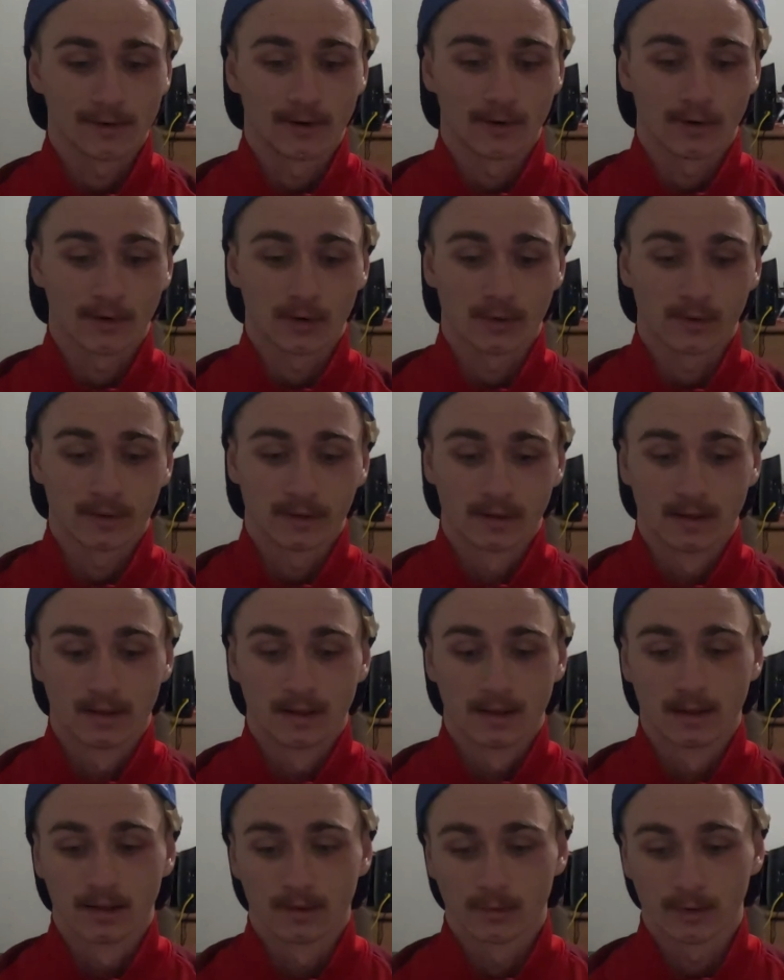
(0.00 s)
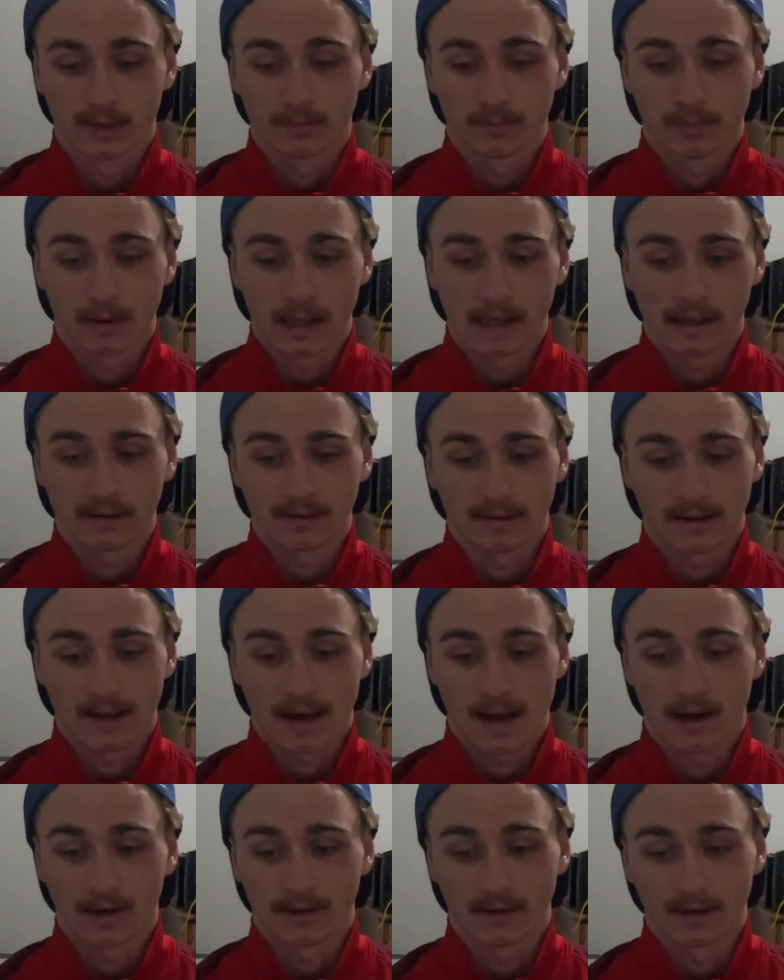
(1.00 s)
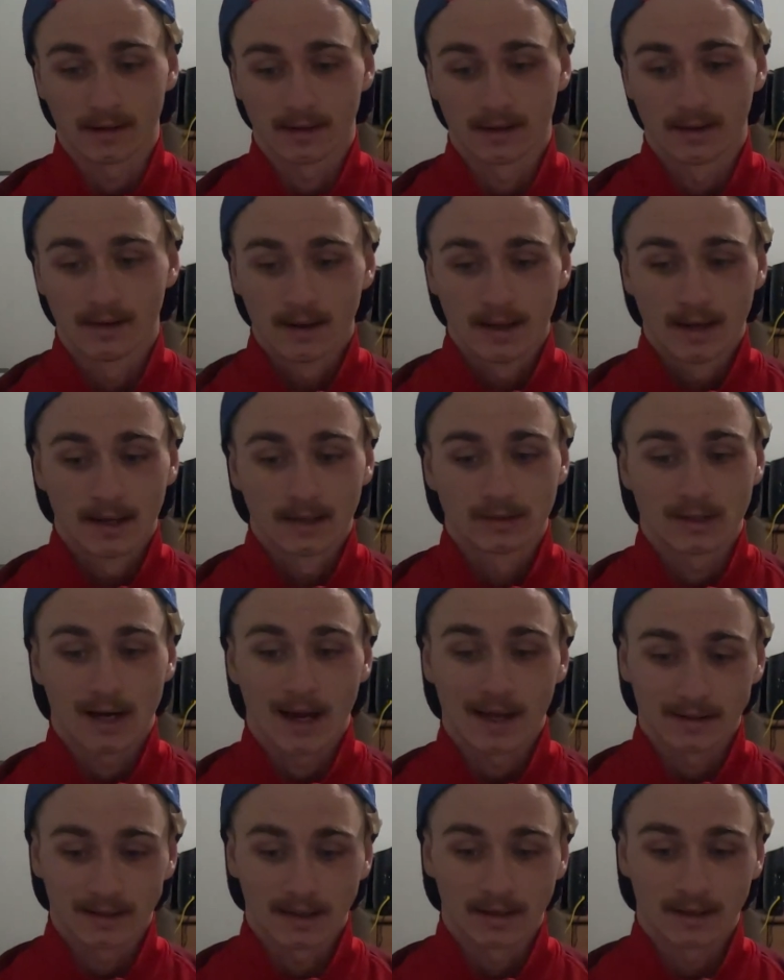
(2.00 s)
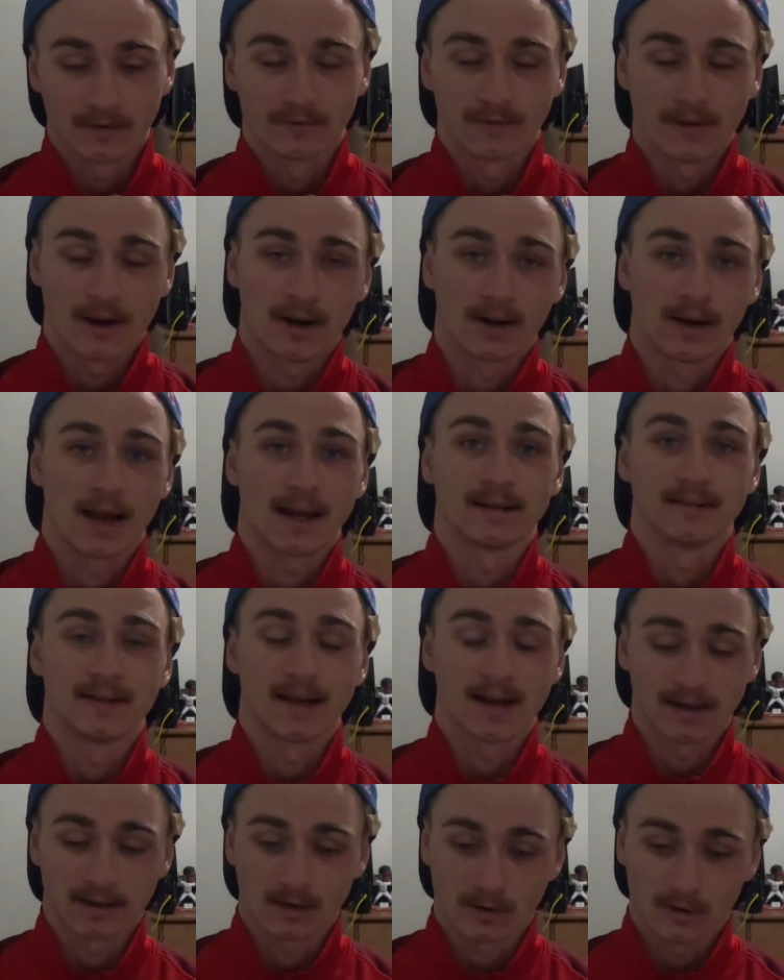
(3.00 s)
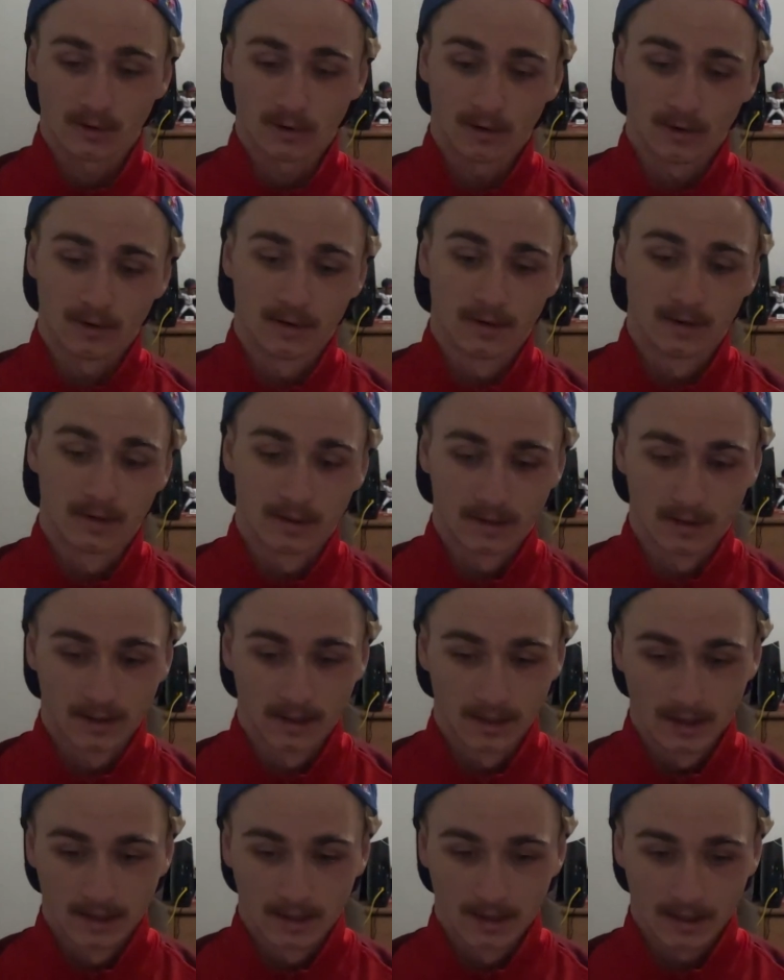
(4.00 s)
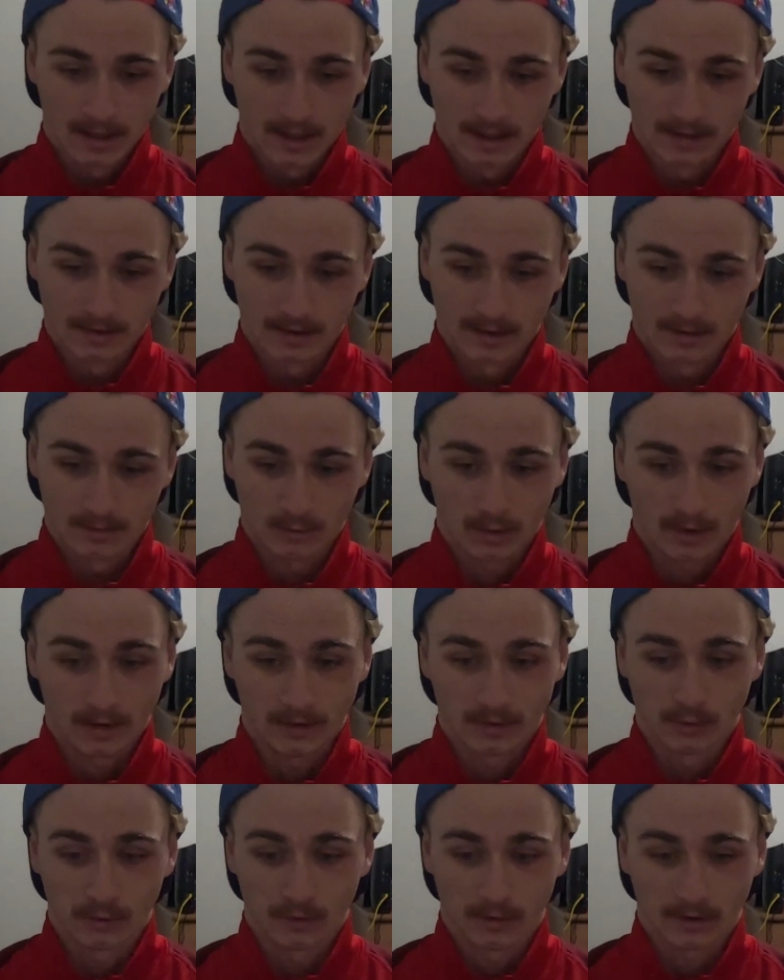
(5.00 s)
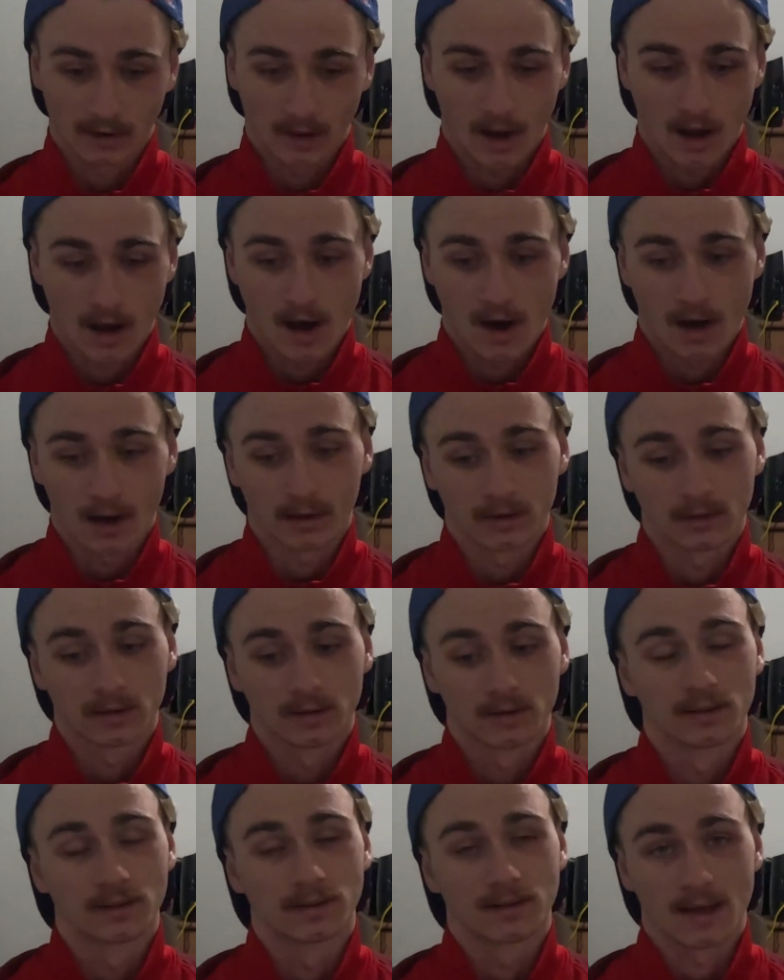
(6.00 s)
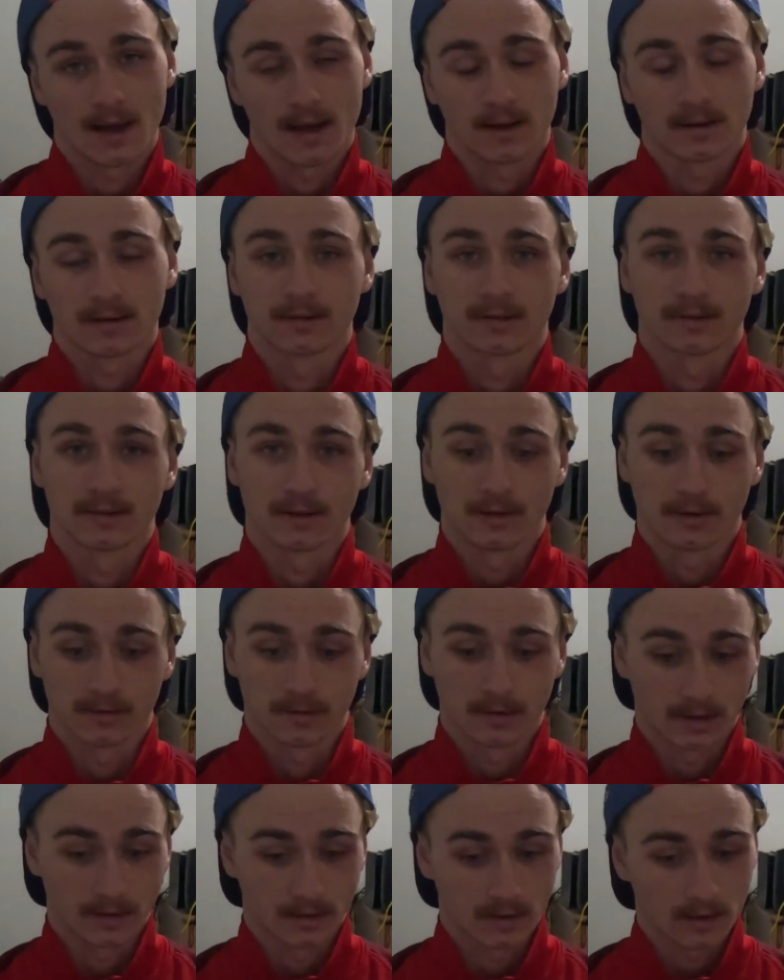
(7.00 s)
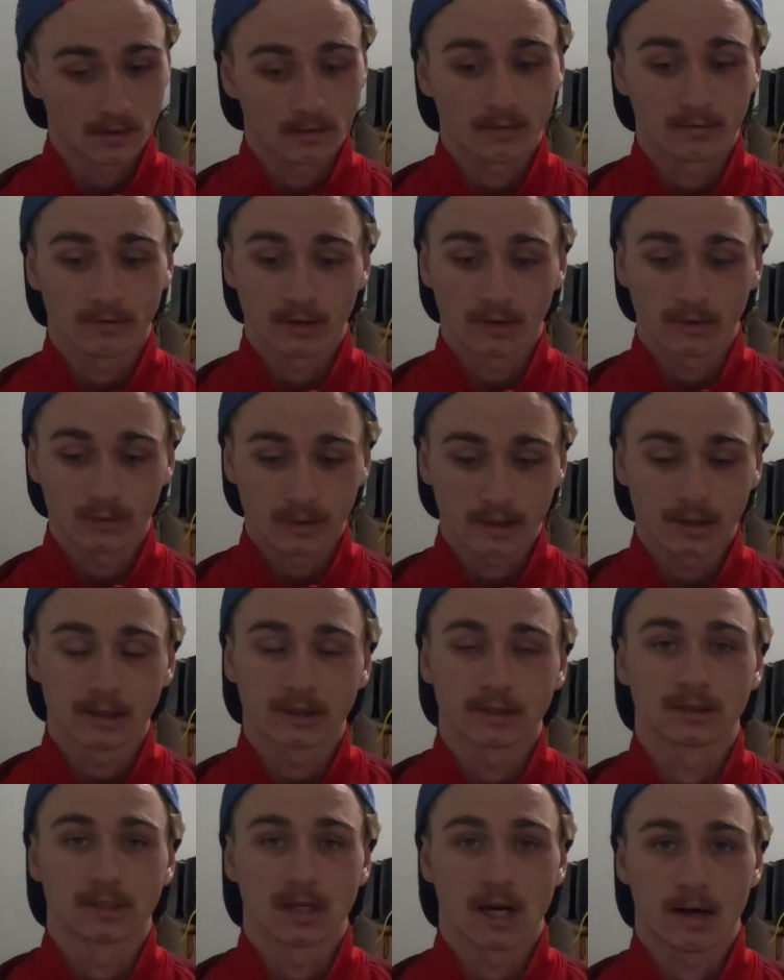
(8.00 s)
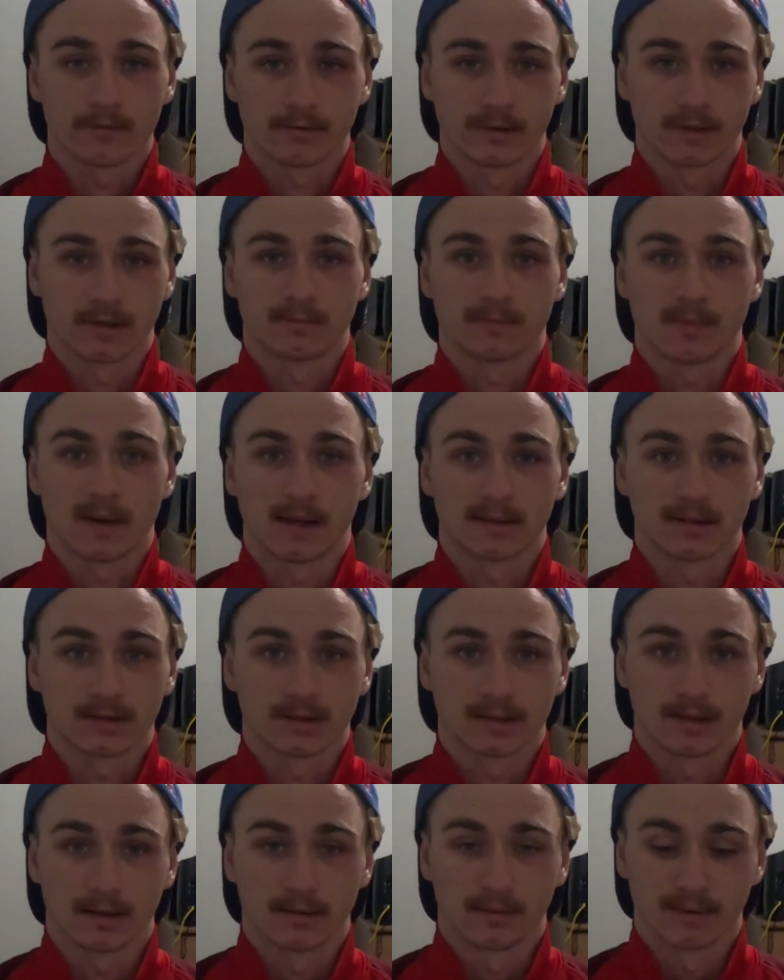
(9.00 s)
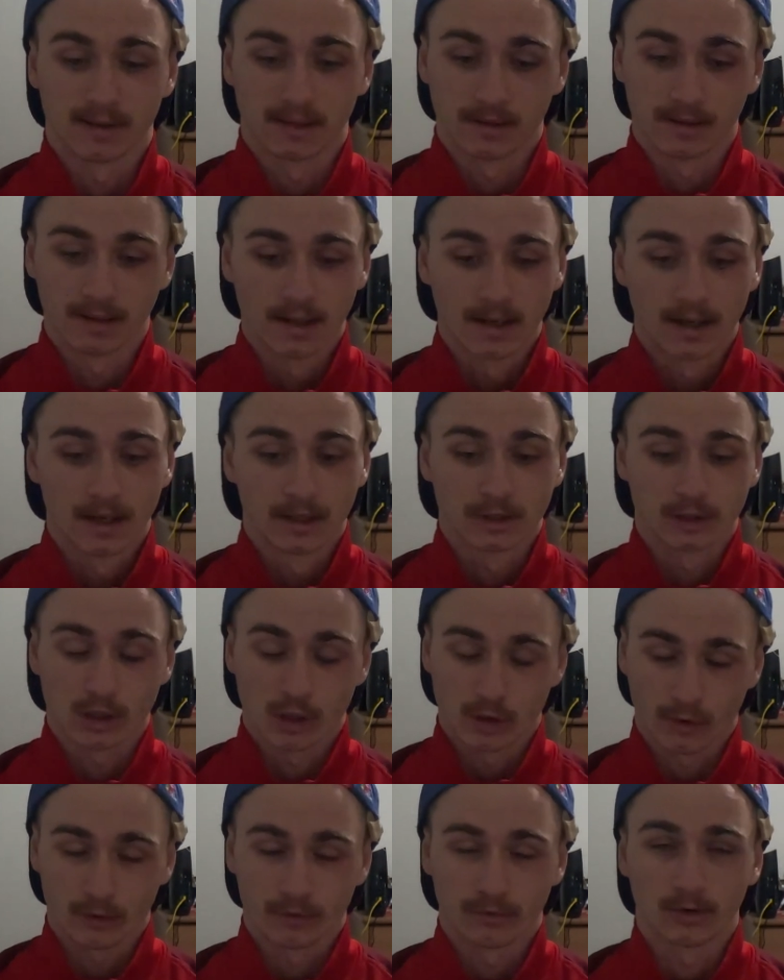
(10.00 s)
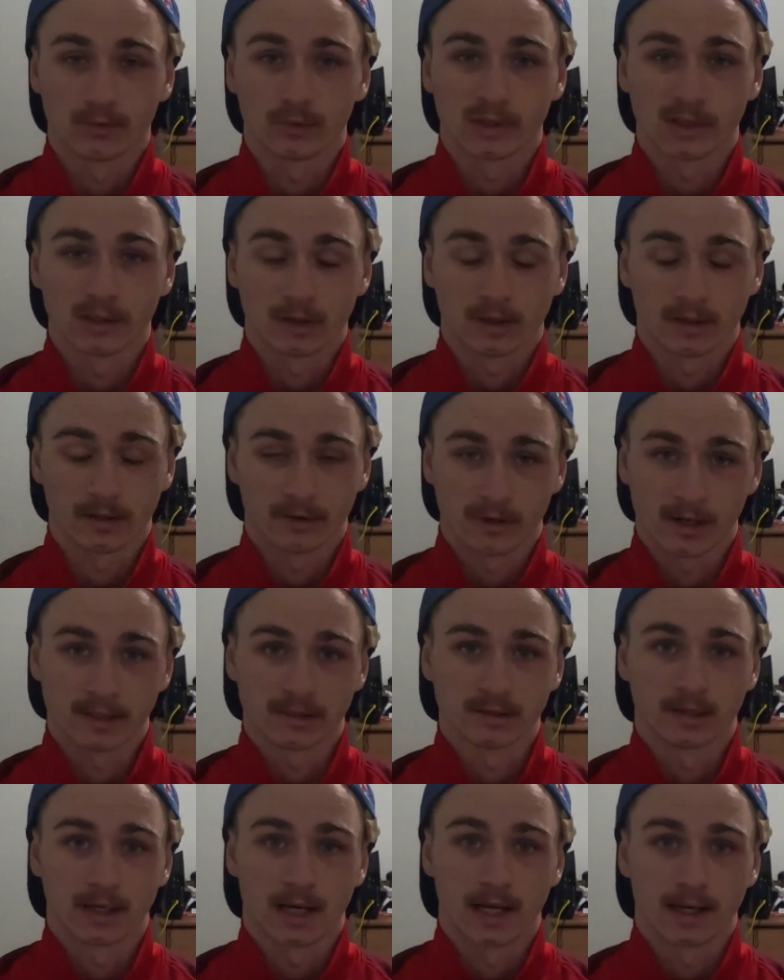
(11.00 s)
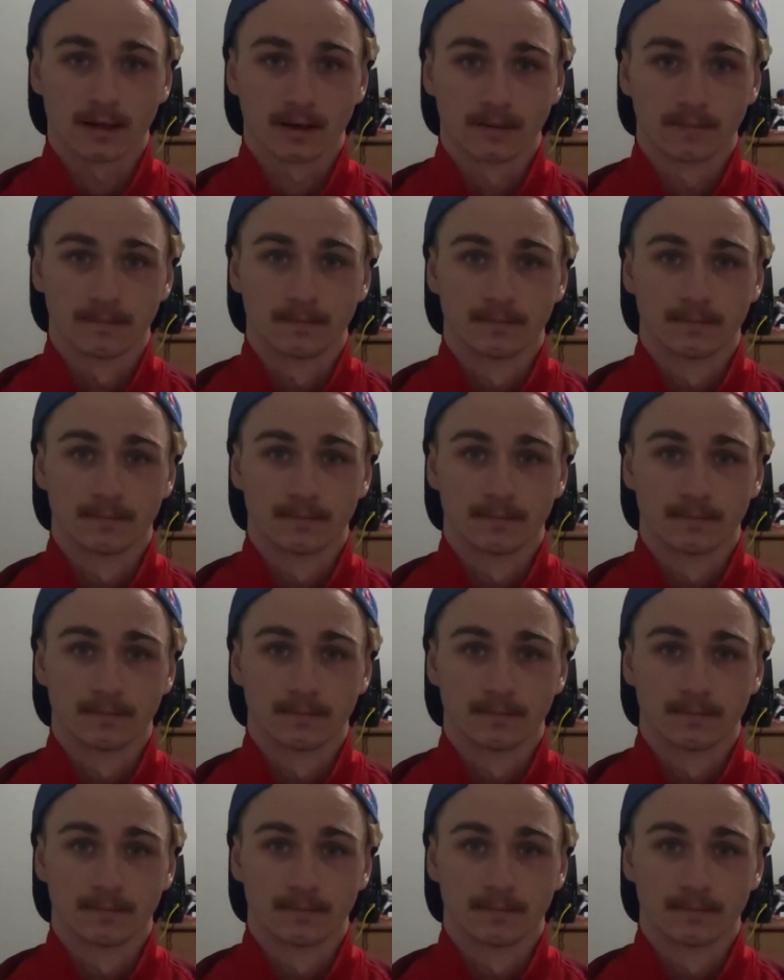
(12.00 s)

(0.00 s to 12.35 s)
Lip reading: logo was placed and how they tried to get it very identical, and then where they used the Haas text, so they did a really good job with this paint scheme and should look really good on the racetrack.